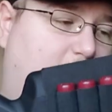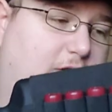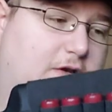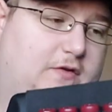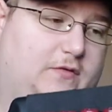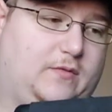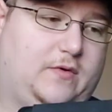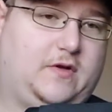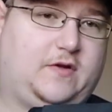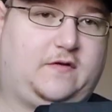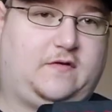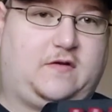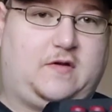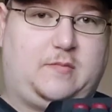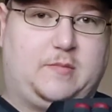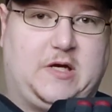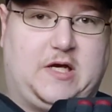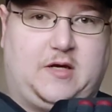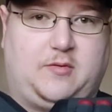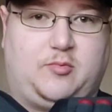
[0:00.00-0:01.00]
as well as the
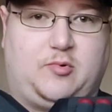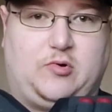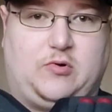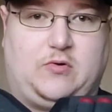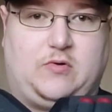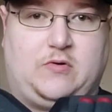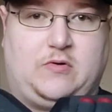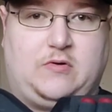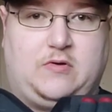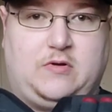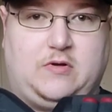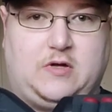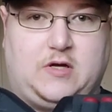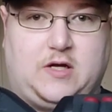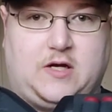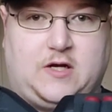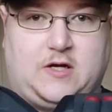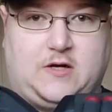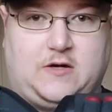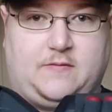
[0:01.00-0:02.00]
Magpul
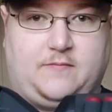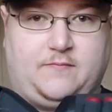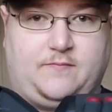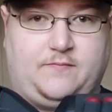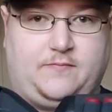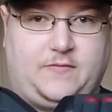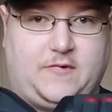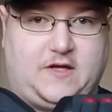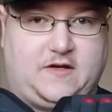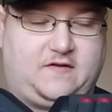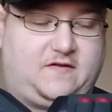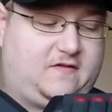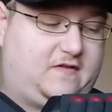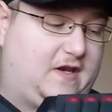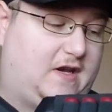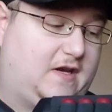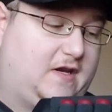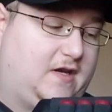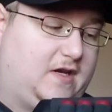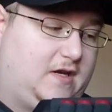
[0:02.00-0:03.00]

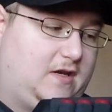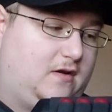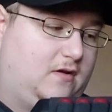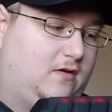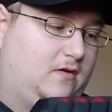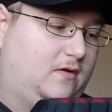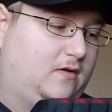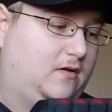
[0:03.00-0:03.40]
extended